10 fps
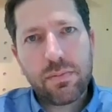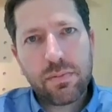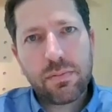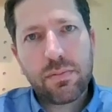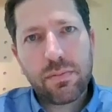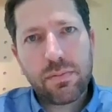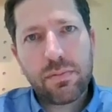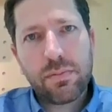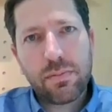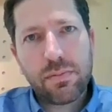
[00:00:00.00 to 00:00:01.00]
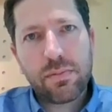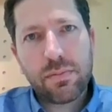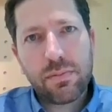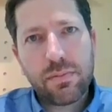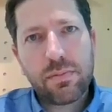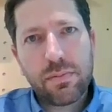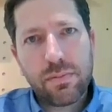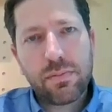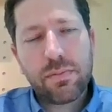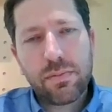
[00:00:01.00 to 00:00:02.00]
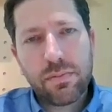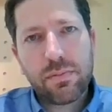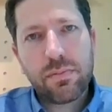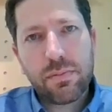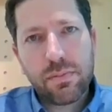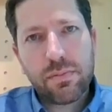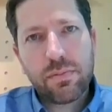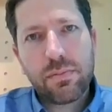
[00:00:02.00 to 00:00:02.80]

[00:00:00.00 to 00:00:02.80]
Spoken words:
The person shown says nothing.